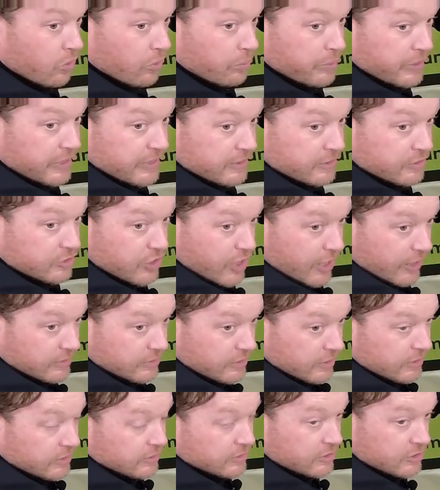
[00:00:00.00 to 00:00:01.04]
will be
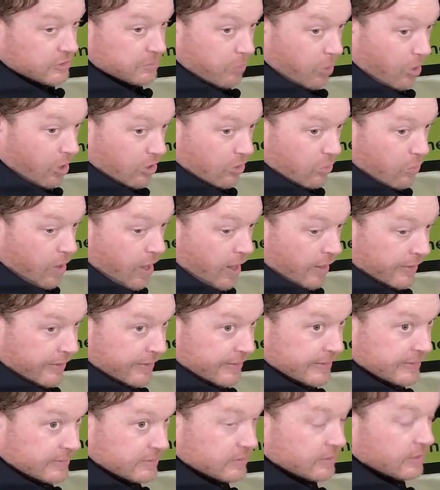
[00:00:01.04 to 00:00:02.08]
injected in small
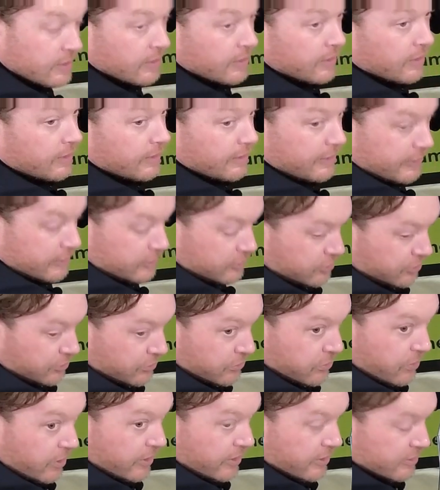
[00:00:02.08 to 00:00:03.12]
quantities
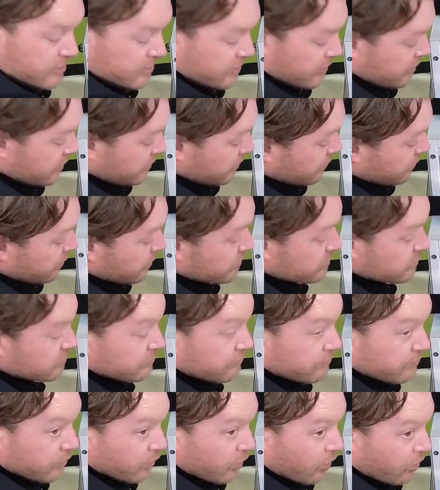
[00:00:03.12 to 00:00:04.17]
into a continuous
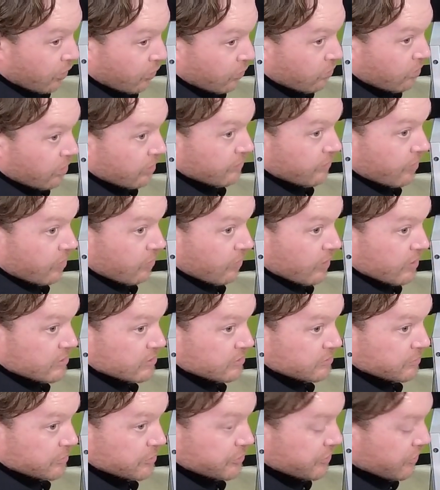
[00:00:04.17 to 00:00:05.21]
flow of our
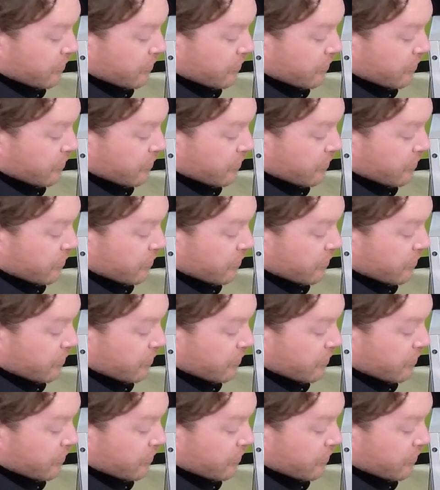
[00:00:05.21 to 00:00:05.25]
resin